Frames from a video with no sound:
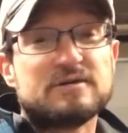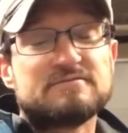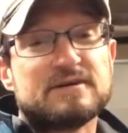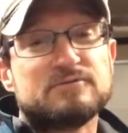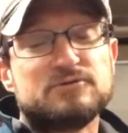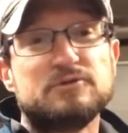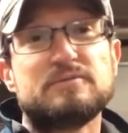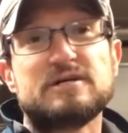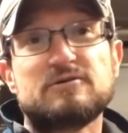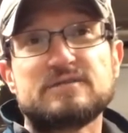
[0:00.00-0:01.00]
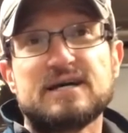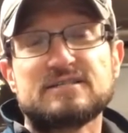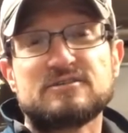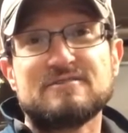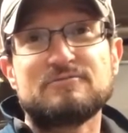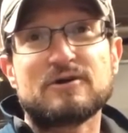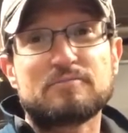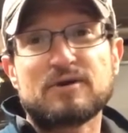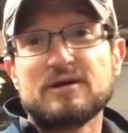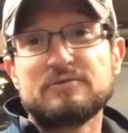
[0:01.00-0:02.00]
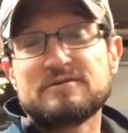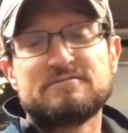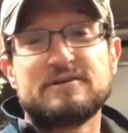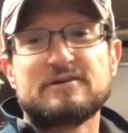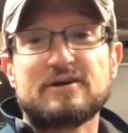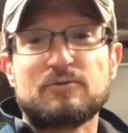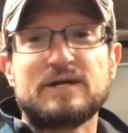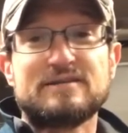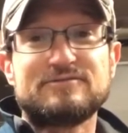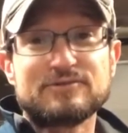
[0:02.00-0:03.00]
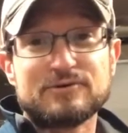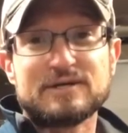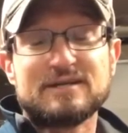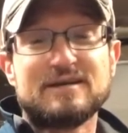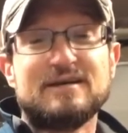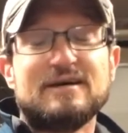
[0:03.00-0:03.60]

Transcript: And if I was doing my own tax software, I probably would have figured out a way to do it.